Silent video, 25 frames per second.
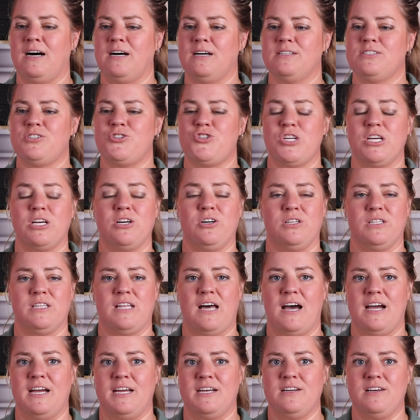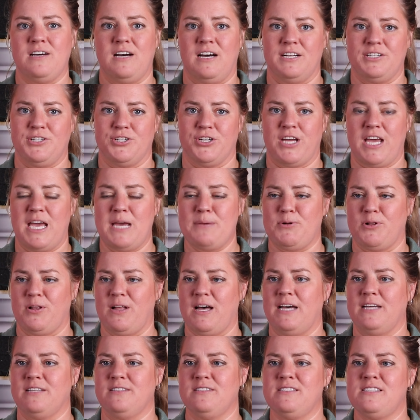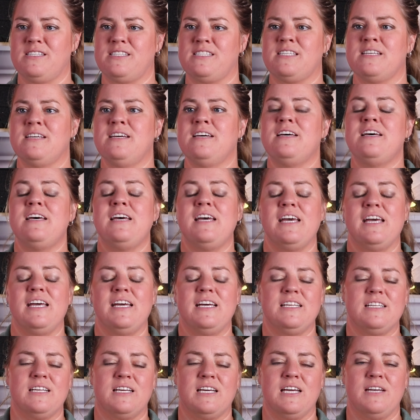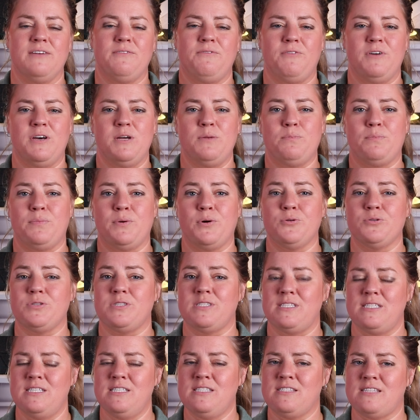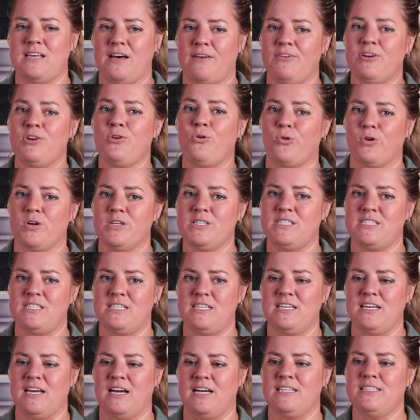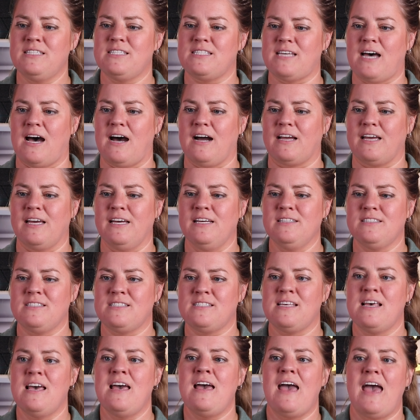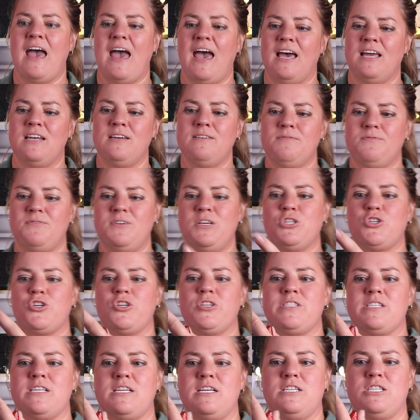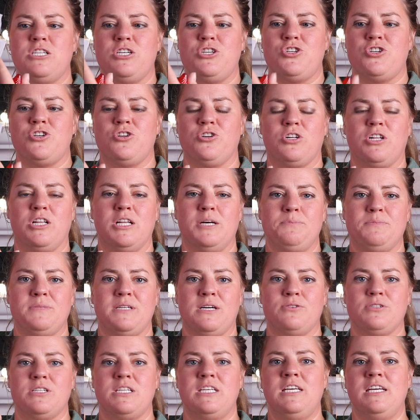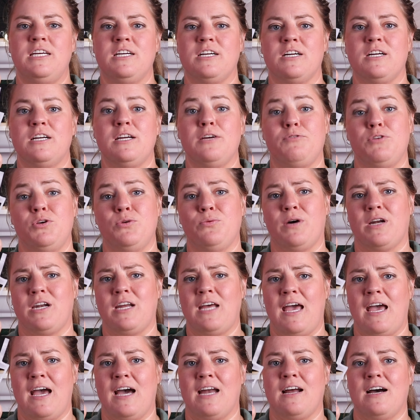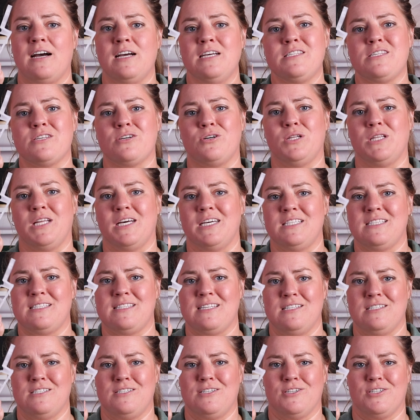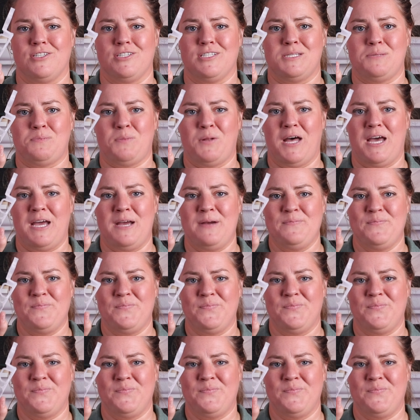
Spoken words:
shingle line on your gable ends. It can fit both C7 or C9 sockets and features an additional clip down here if you want to add icicle lights into your display.